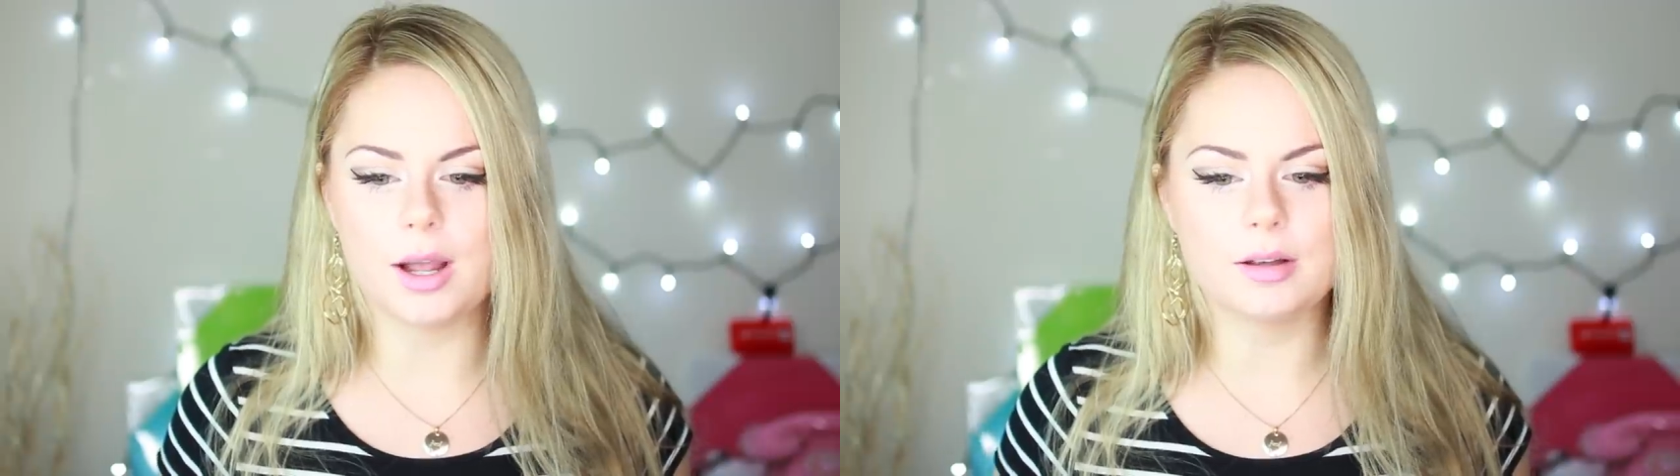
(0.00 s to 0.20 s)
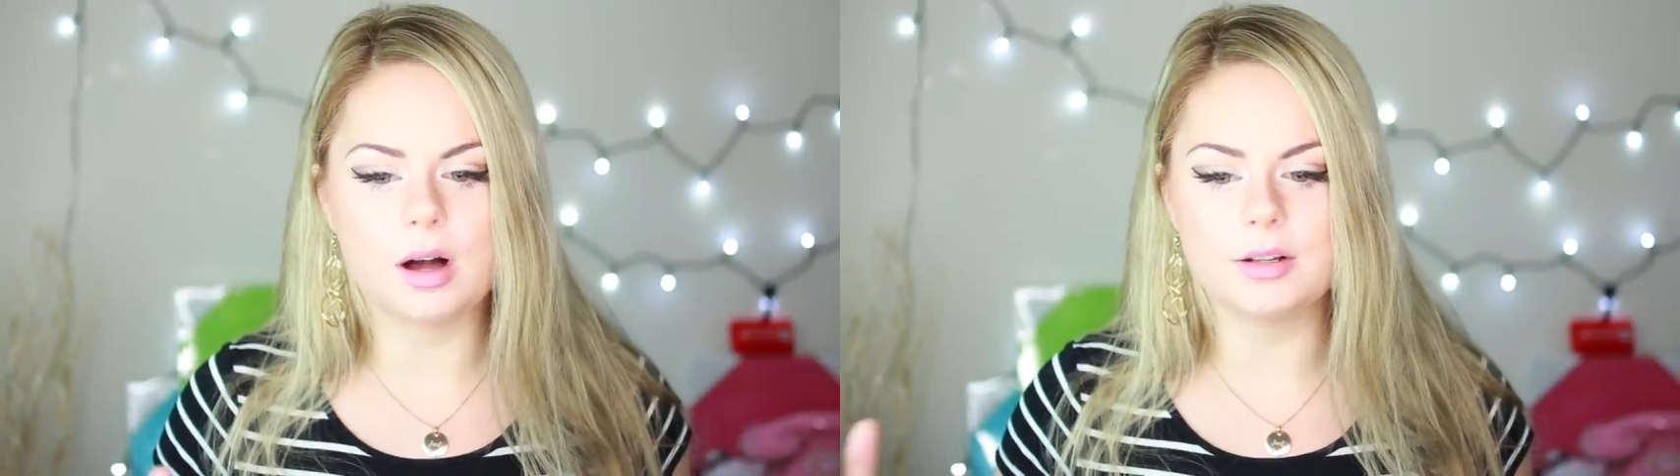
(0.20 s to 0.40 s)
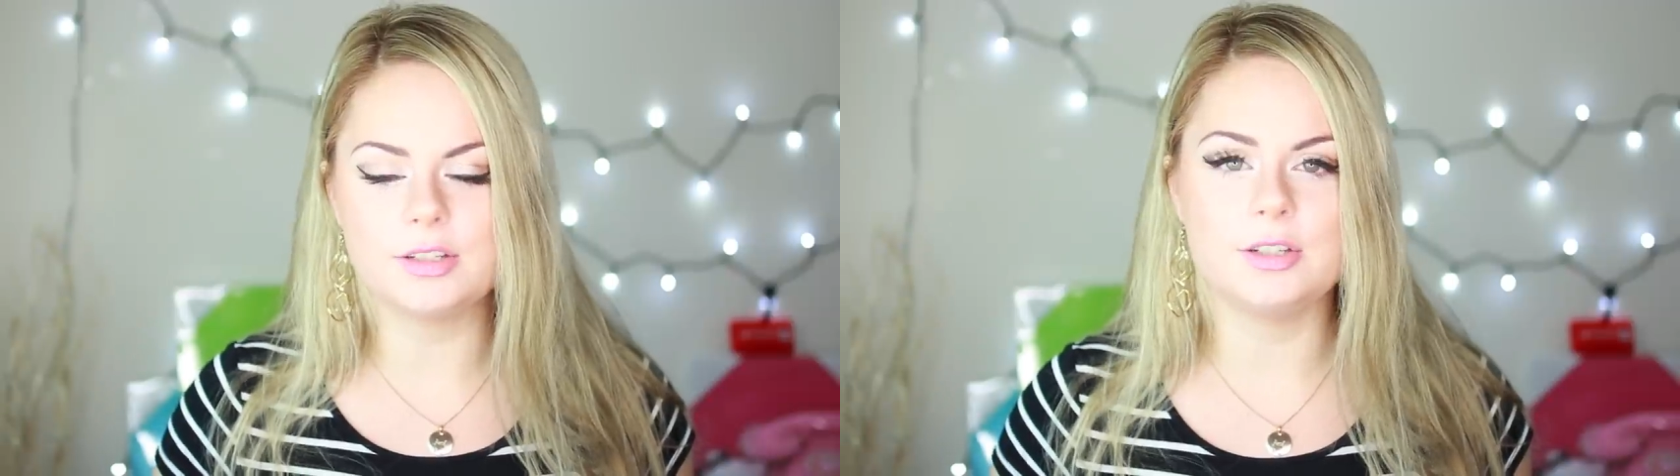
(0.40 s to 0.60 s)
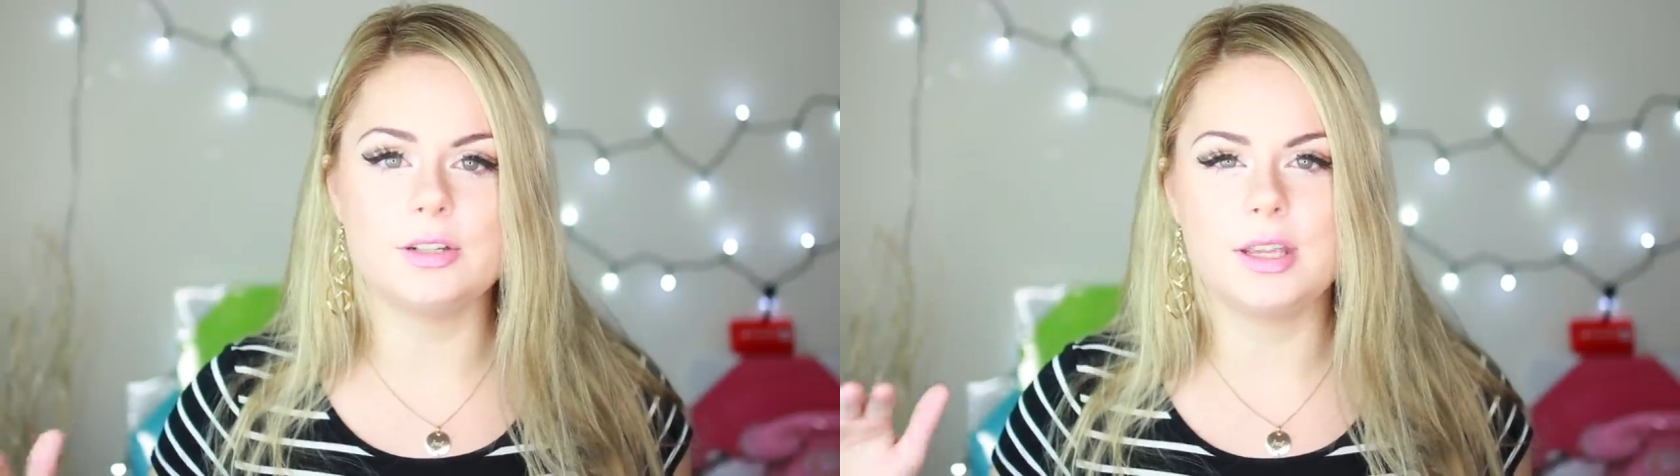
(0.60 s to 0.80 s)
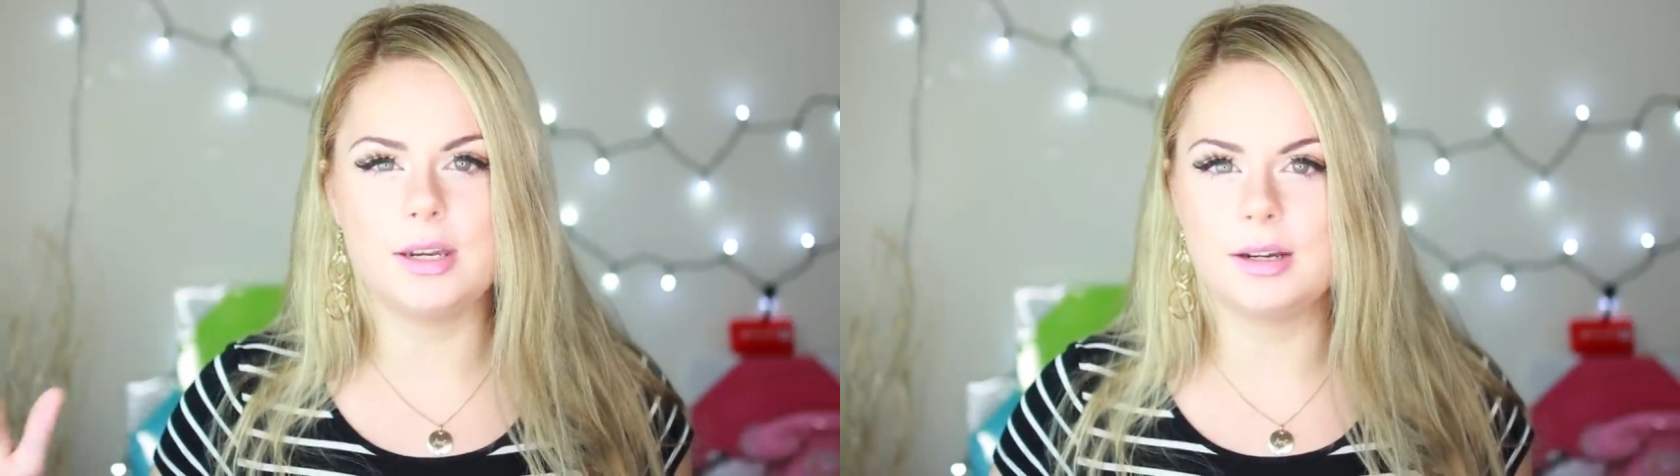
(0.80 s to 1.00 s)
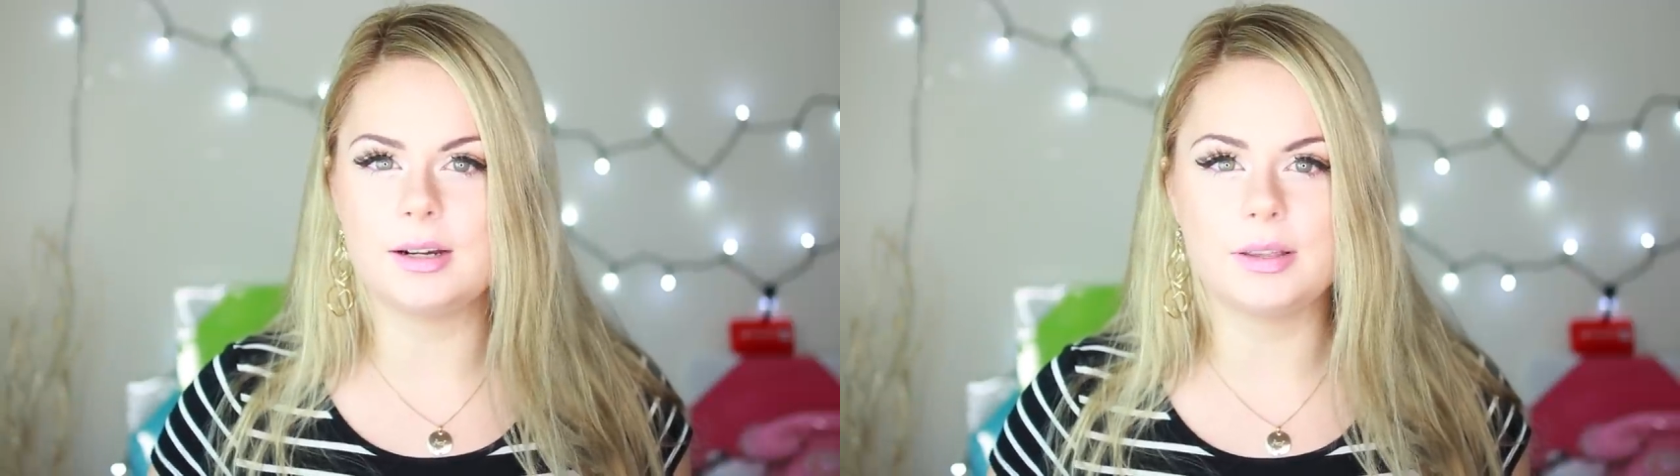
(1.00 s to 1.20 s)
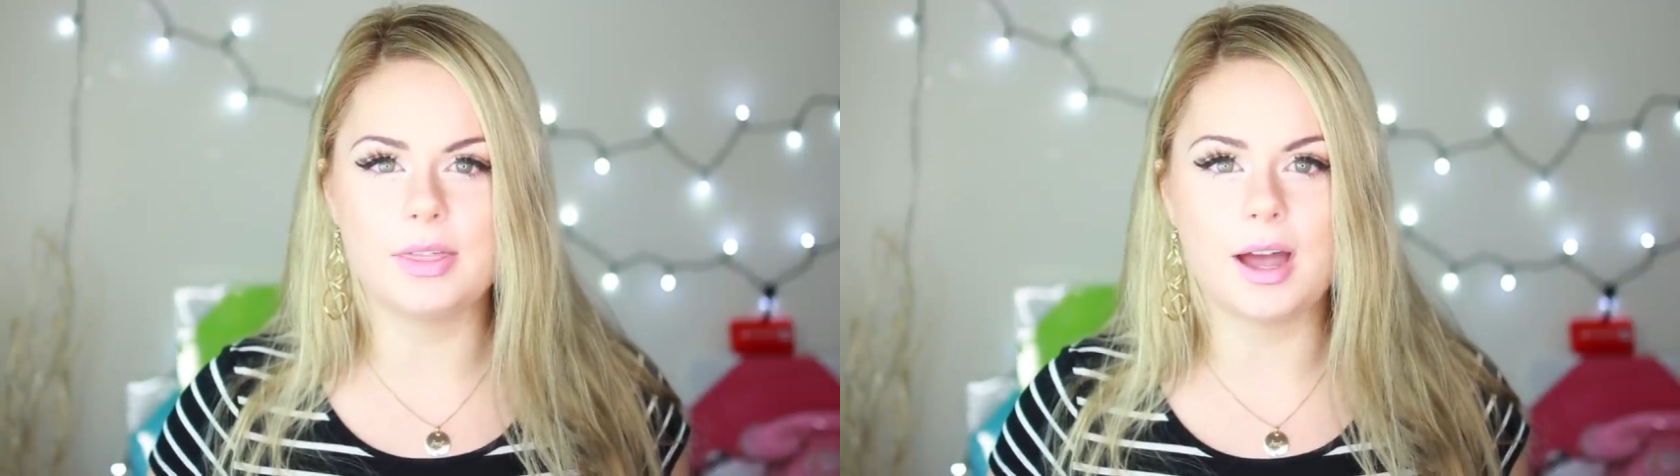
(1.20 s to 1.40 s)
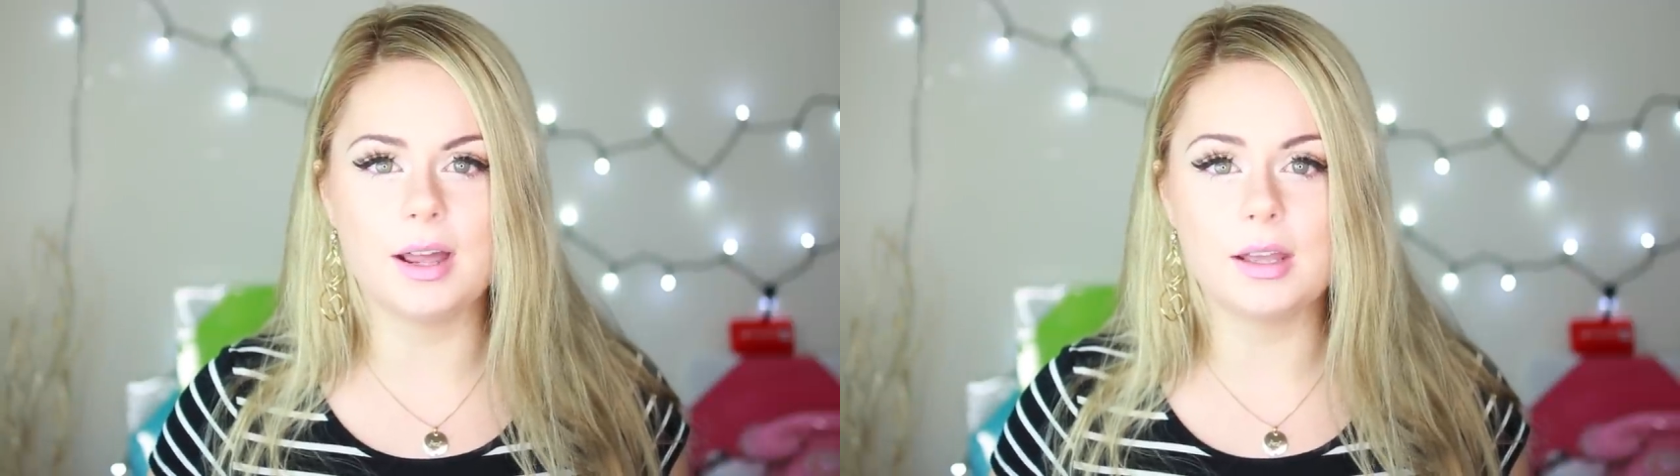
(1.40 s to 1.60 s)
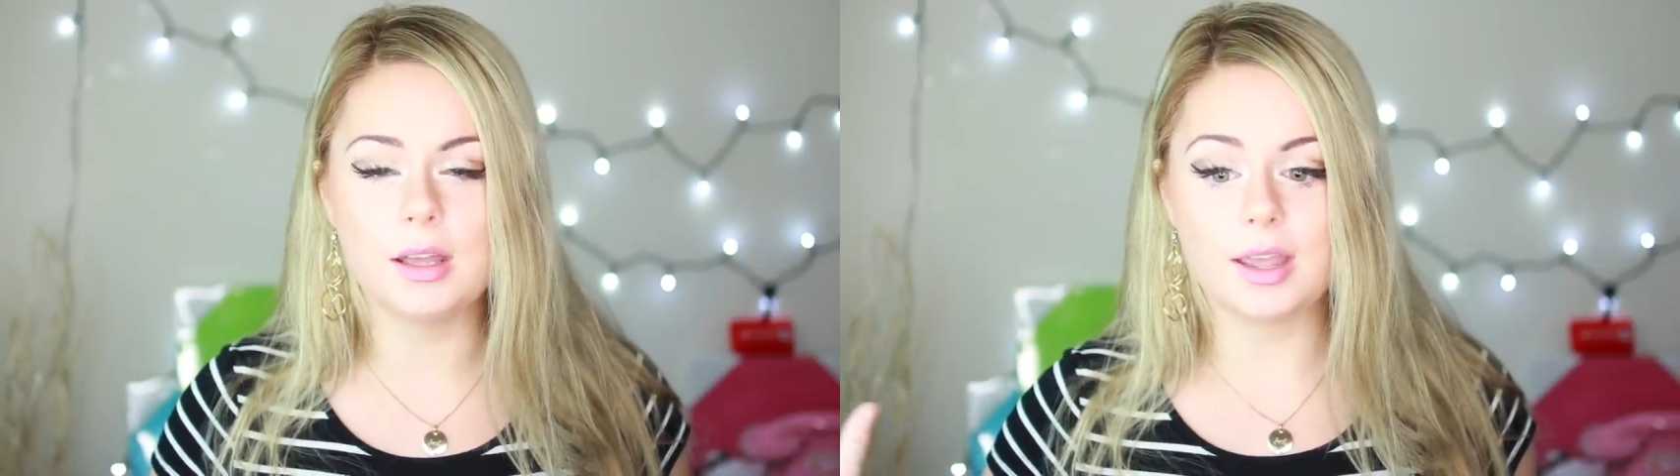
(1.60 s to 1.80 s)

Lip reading: I continued eating like that.